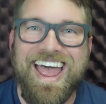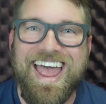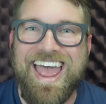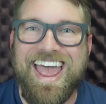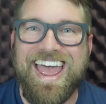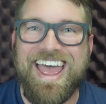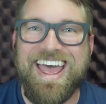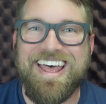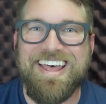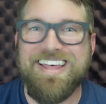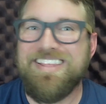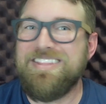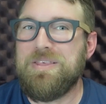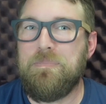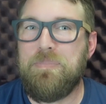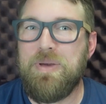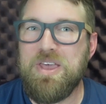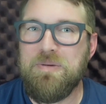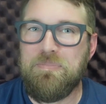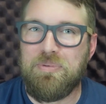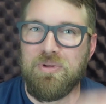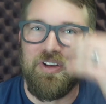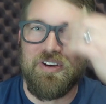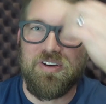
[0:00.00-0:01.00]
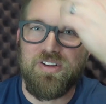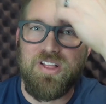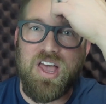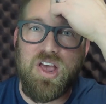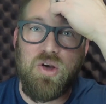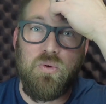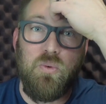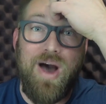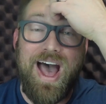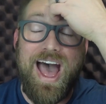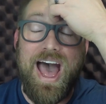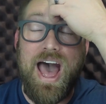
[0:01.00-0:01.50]
And the people are
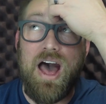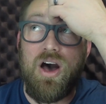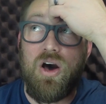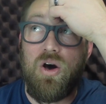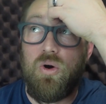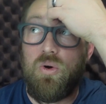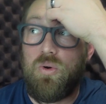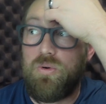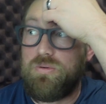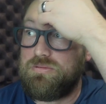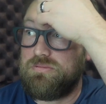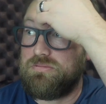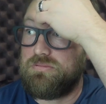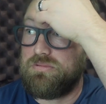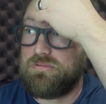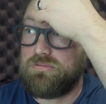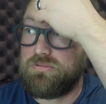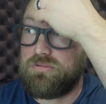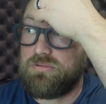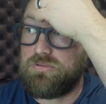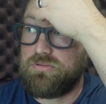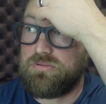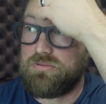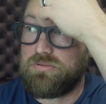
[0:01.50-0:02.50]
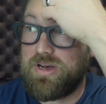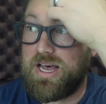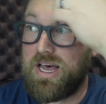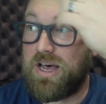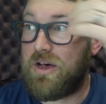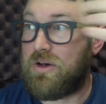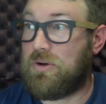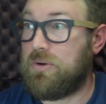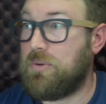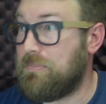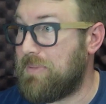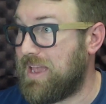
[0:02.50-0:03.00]
like, "Wow,
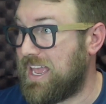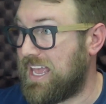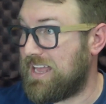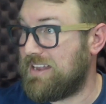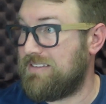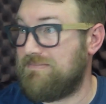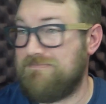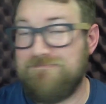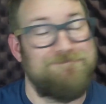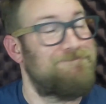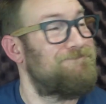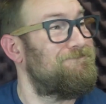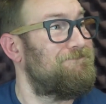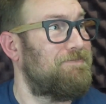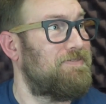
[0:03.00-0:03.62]
wow, man.